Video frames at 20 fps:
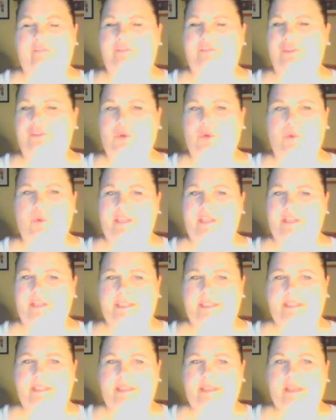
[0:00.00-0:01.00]
for the
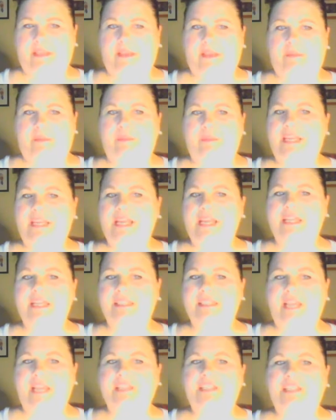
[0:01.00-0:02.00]
quiz because
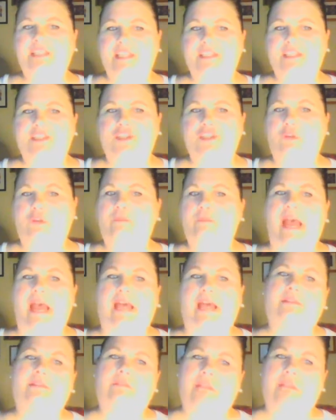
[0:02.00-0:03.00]
I did so
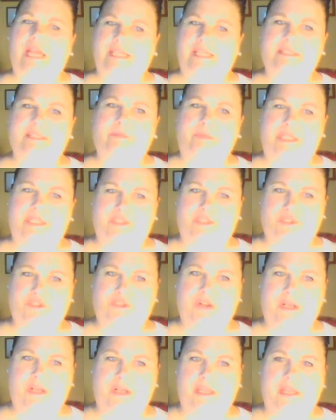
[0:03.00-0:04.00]
bad last semester
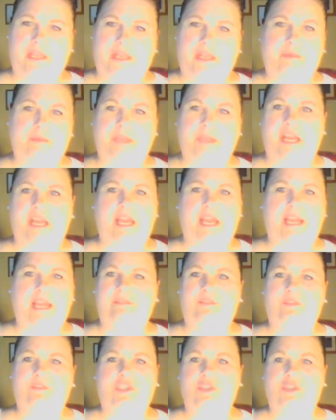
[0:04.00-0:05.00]
on it. I mean,
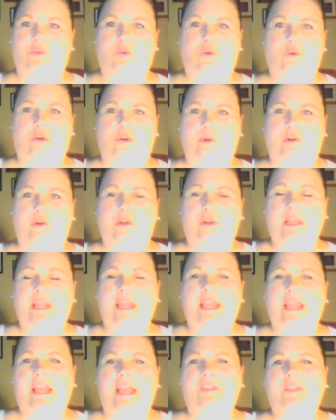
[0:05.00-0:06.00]
I did horrible.
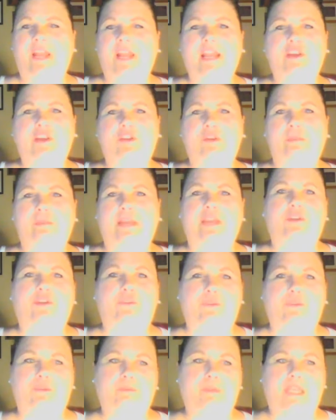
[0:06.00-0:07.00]
And then I go to my
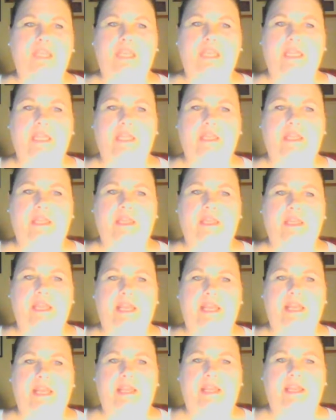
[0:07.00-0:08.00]
group meeting
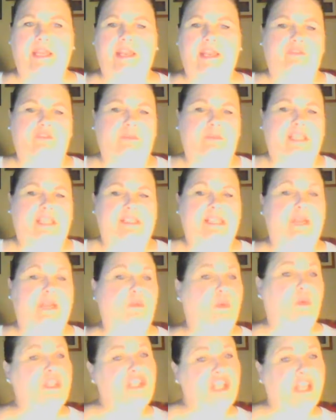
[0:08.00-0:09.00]
and everybody's like,
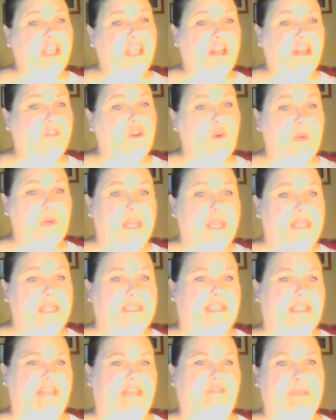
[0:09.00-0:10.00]
what'd you get on the
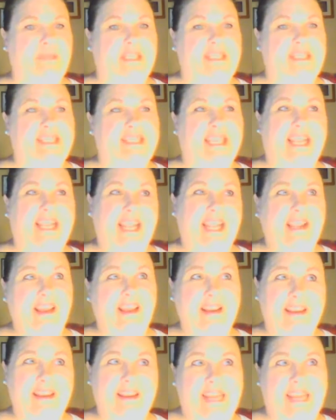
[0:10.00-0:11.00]
quiz? And everybody's like, I
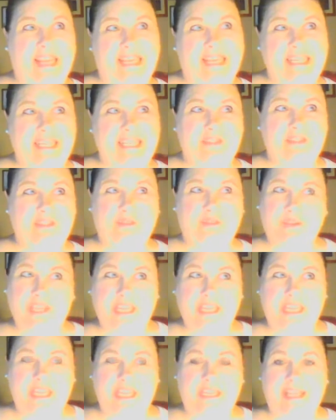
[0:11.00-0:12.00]
got a
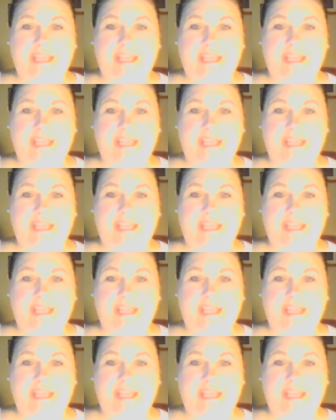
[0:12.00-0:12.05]
93.